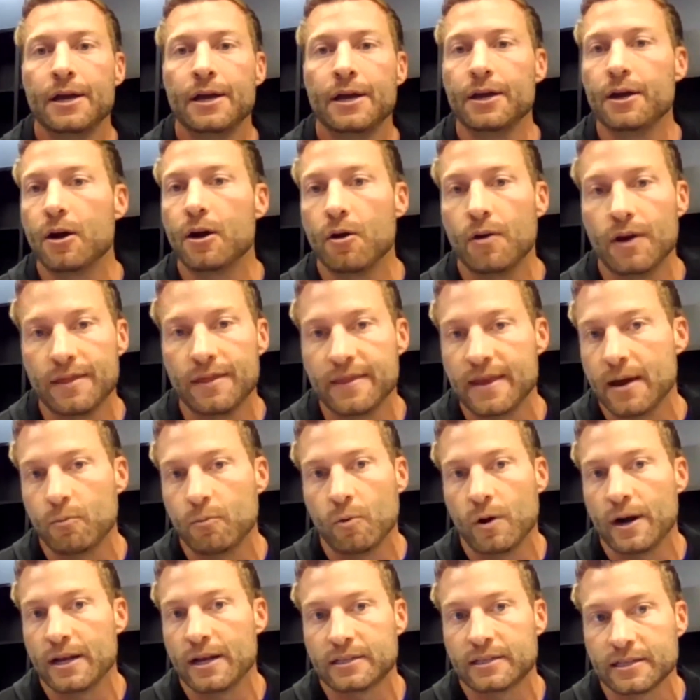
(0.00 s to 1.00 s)
you know, and
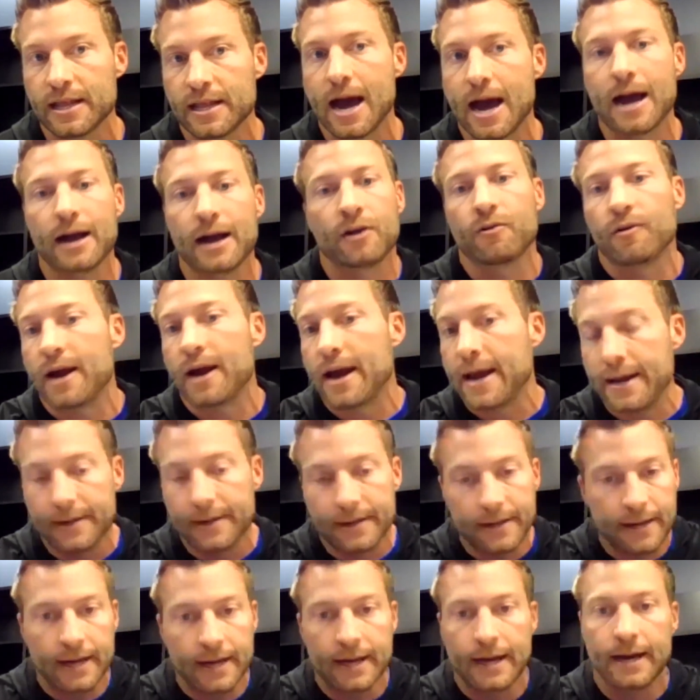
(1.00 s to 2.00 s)
then when it's not
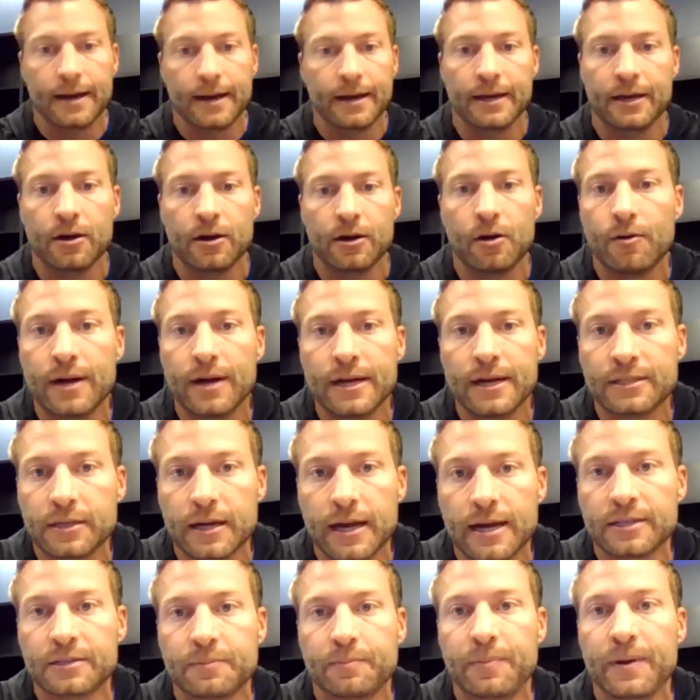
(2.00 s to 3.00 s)
great, uh, you know, it's
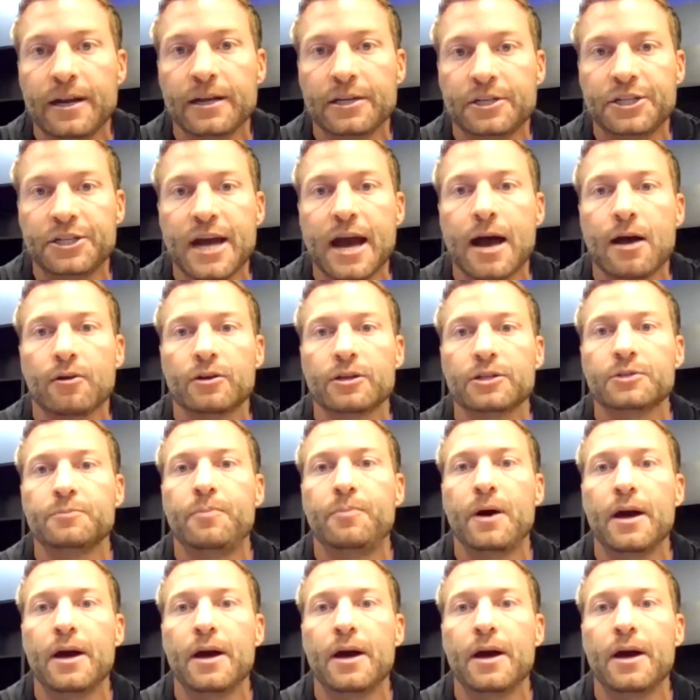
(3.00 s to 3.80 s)
it's been a challenge.